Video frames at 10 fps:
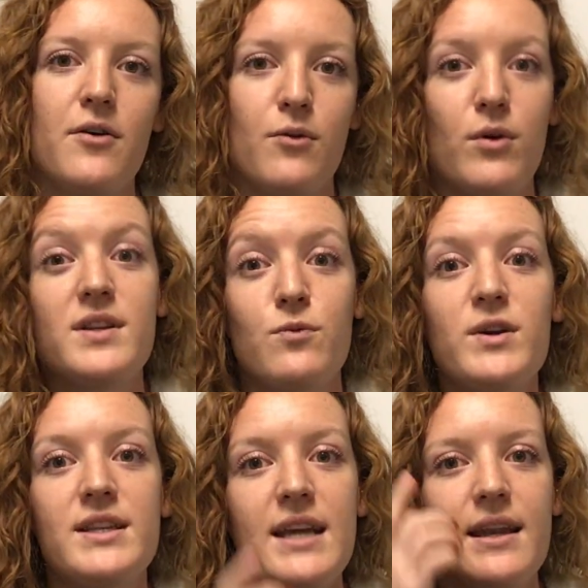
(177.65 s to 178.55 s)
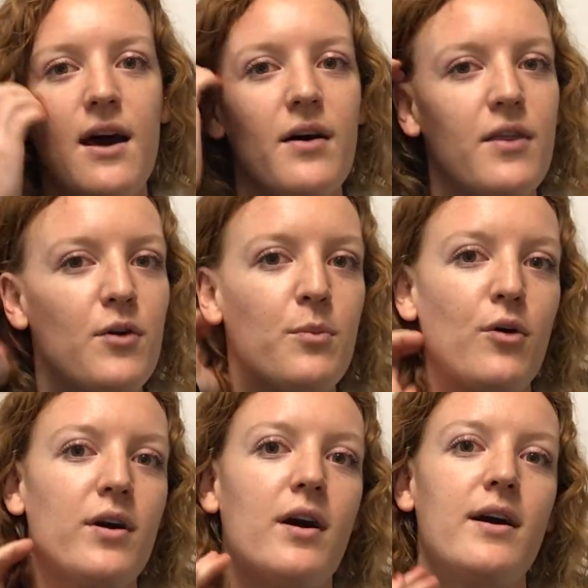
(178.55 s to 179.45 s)
would stand out in the
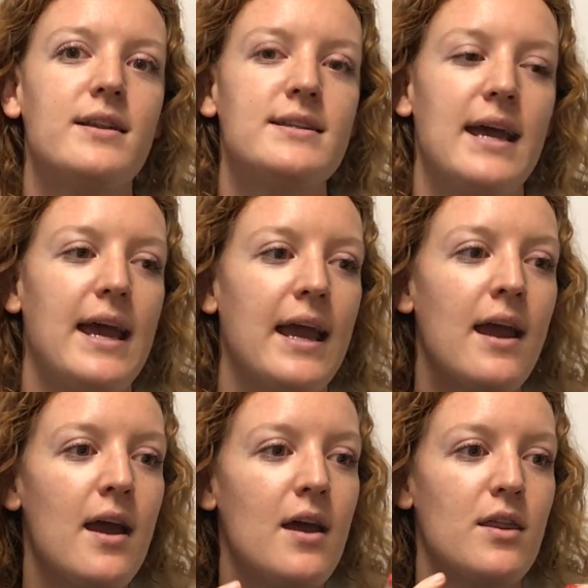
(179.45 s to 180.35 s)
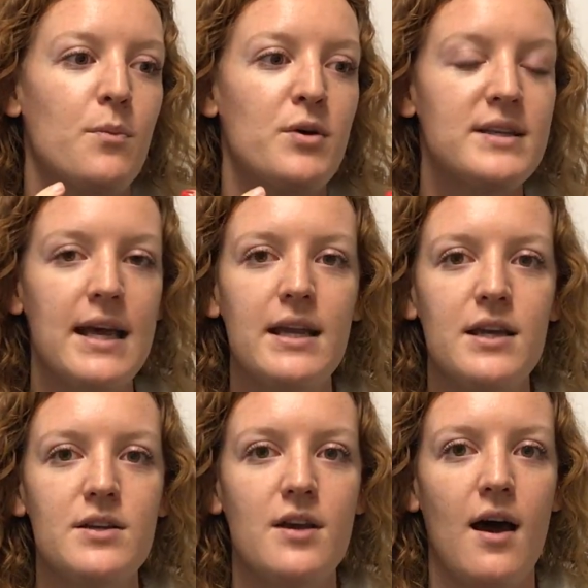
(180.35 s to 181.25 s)
report card, saying the percentage